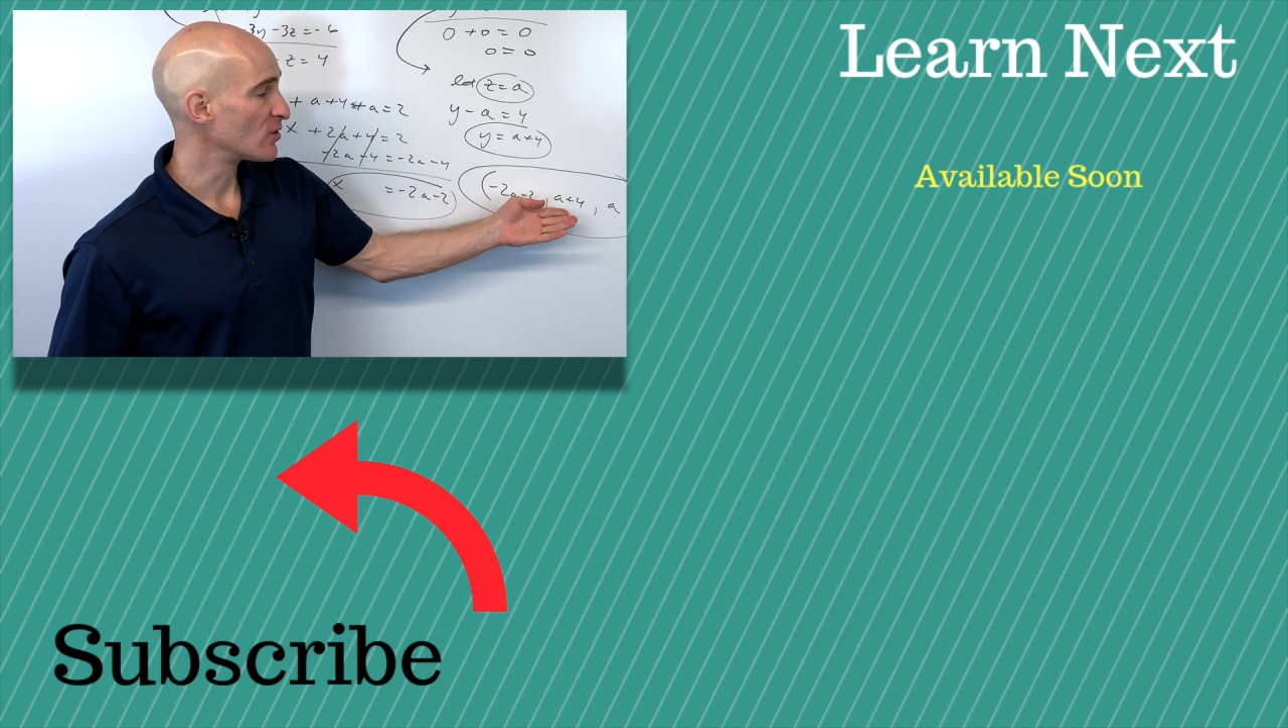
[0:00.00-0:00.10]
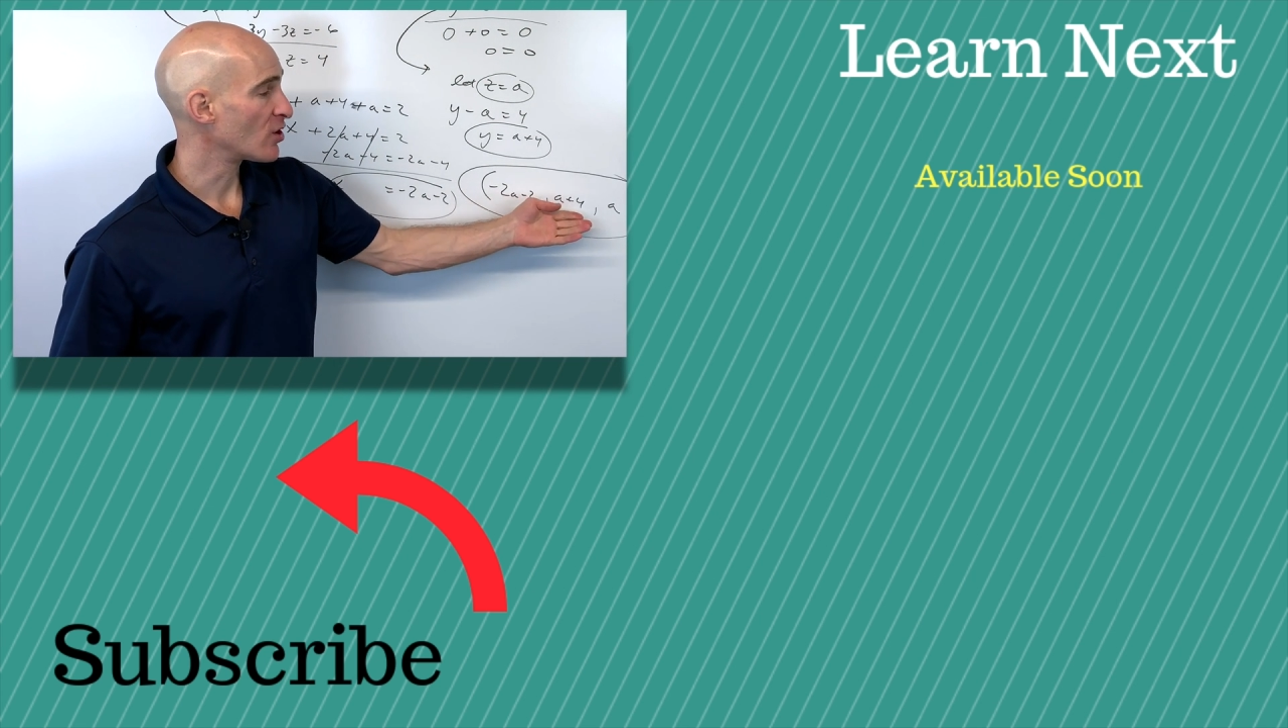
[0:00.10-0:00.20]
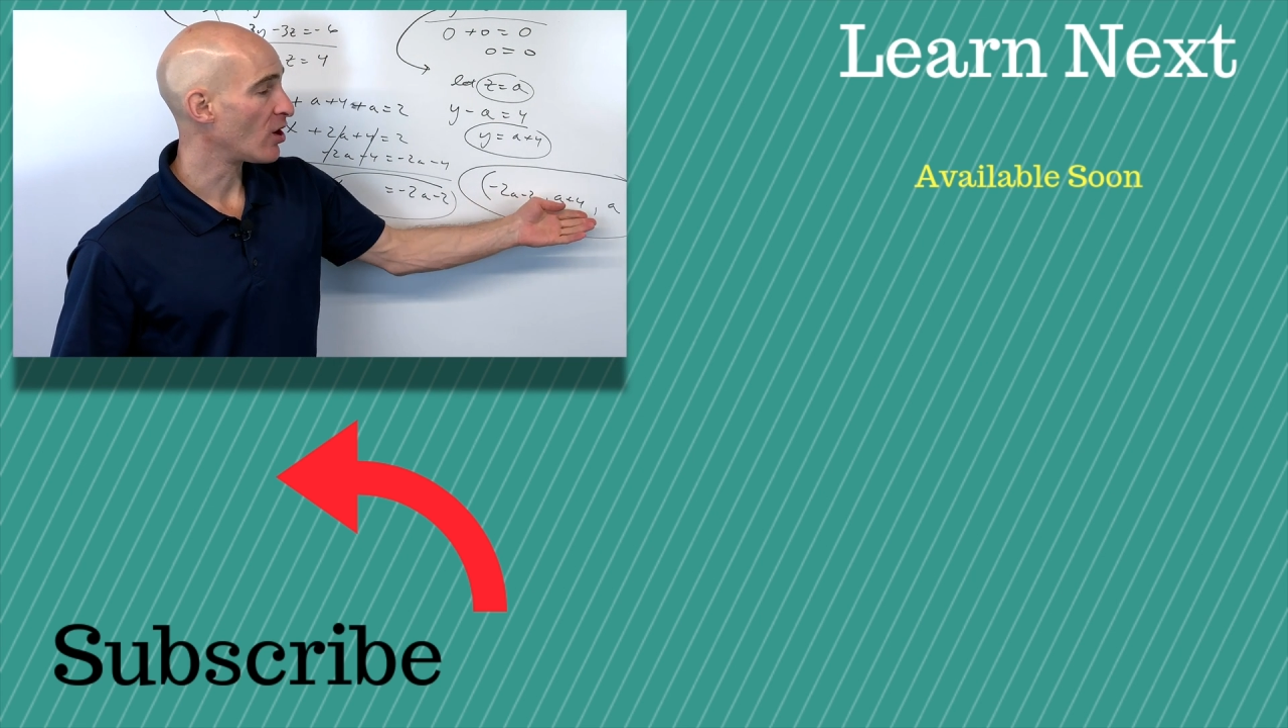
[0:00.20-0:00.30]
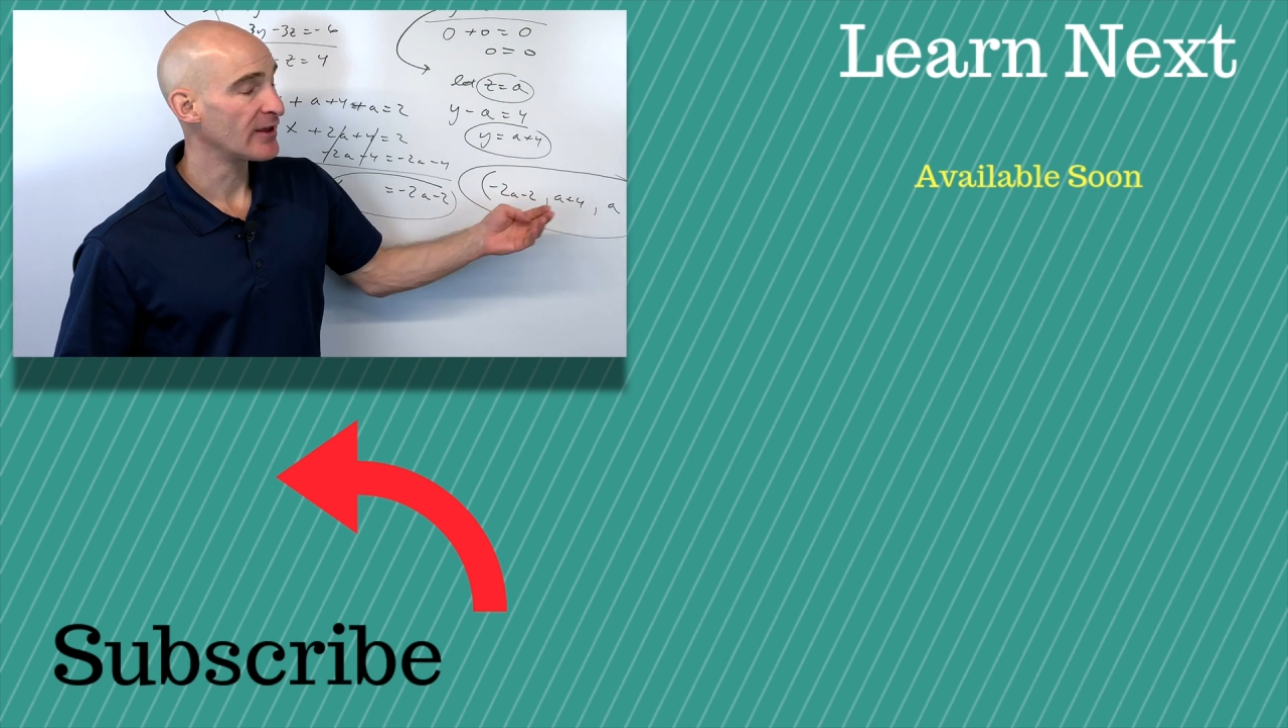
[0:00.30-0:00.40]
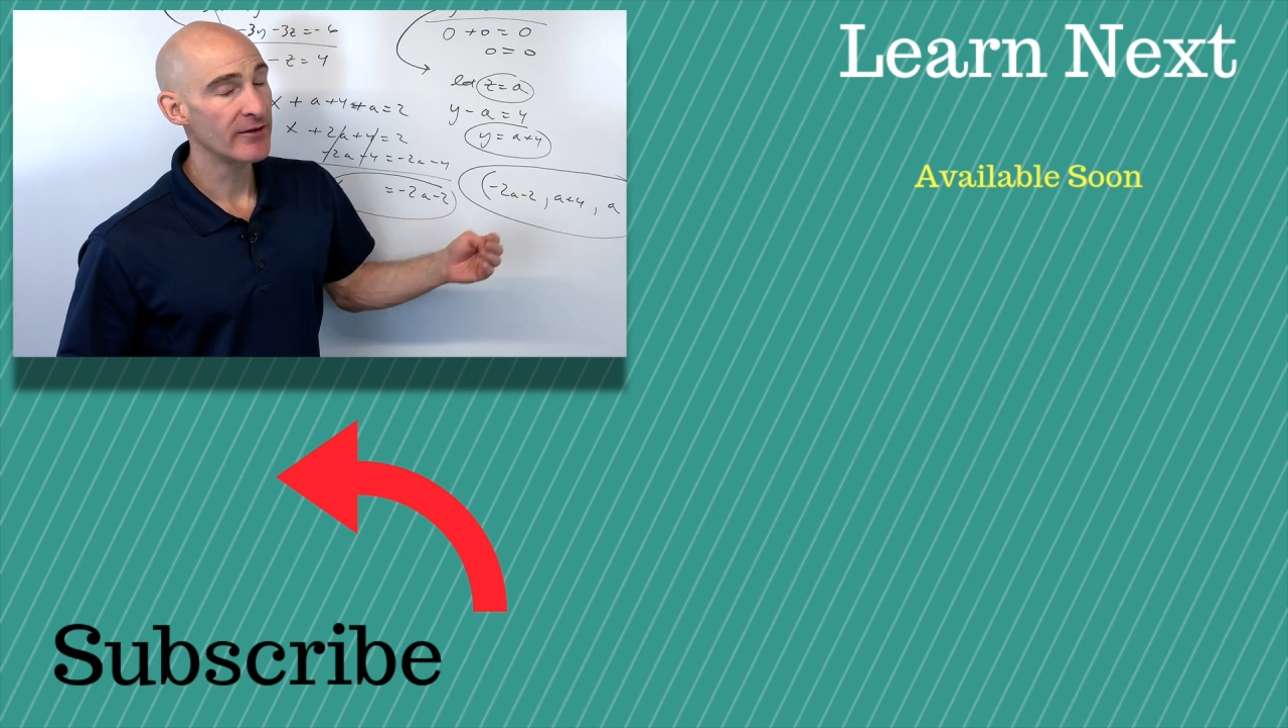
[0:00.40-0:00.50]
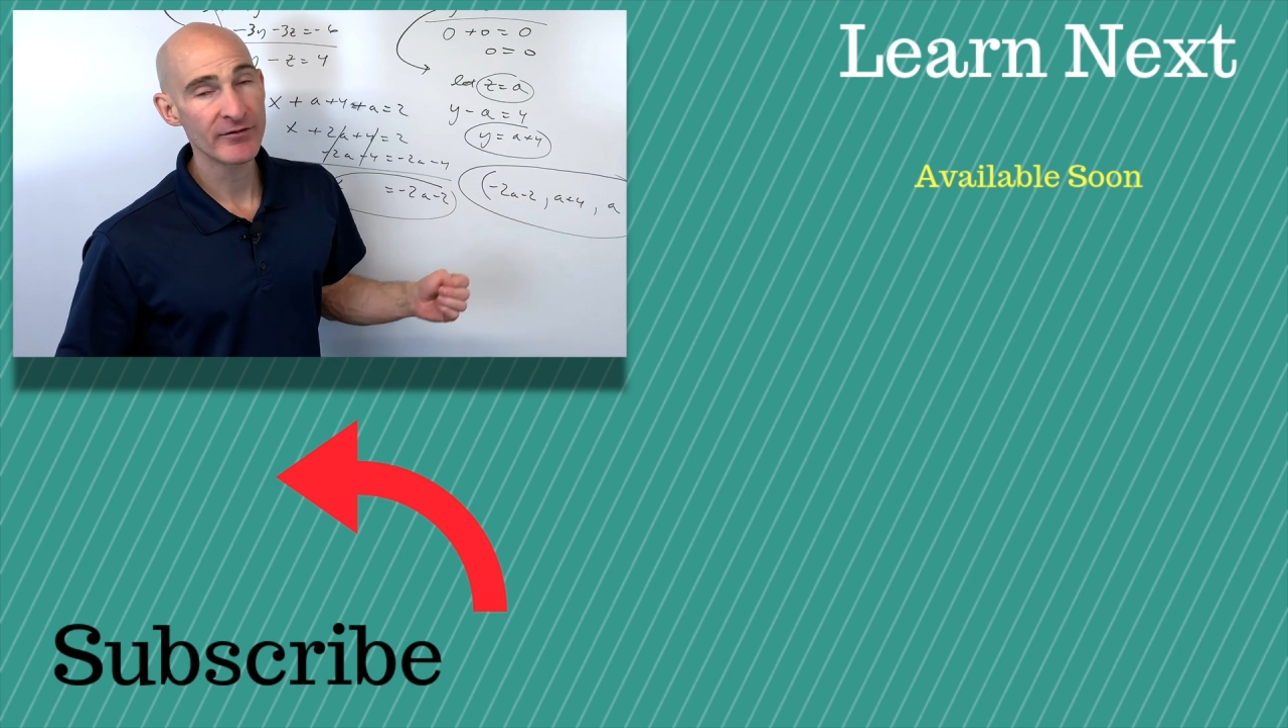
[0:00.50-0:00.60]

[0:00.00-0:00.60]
we call that